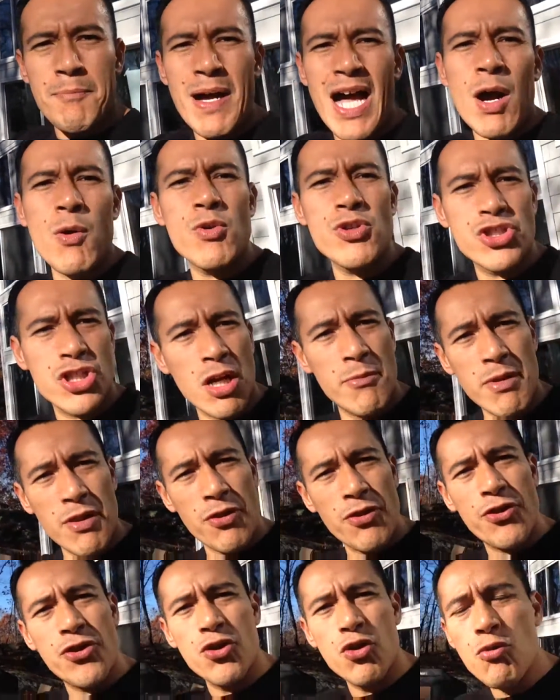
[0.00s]
that power is
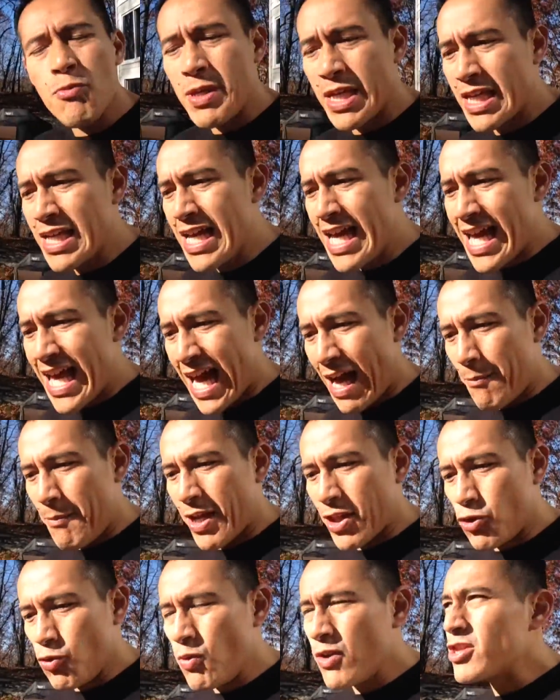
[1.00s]
coming through me. And
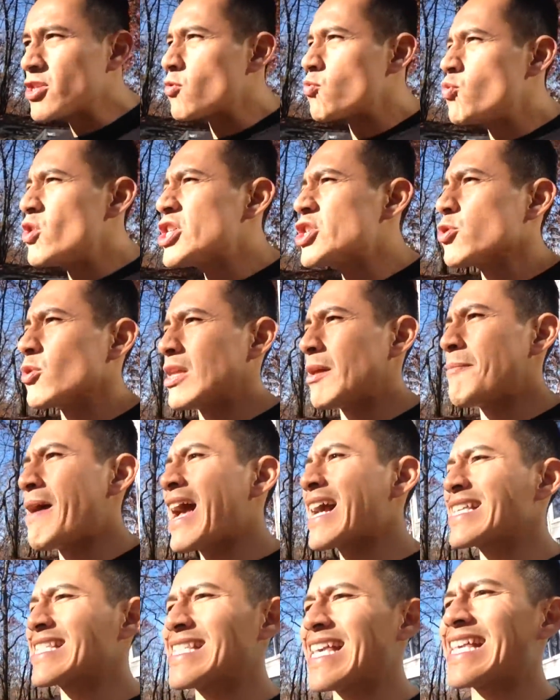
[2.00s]
by doing the ritual, I'm
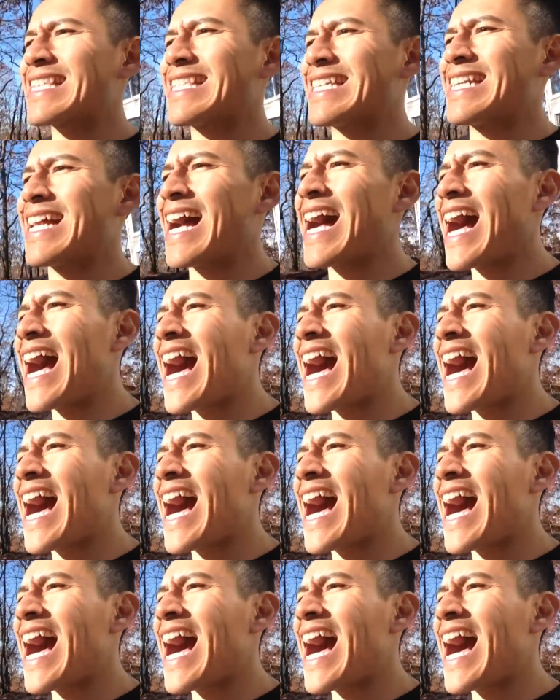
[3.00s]
accessing a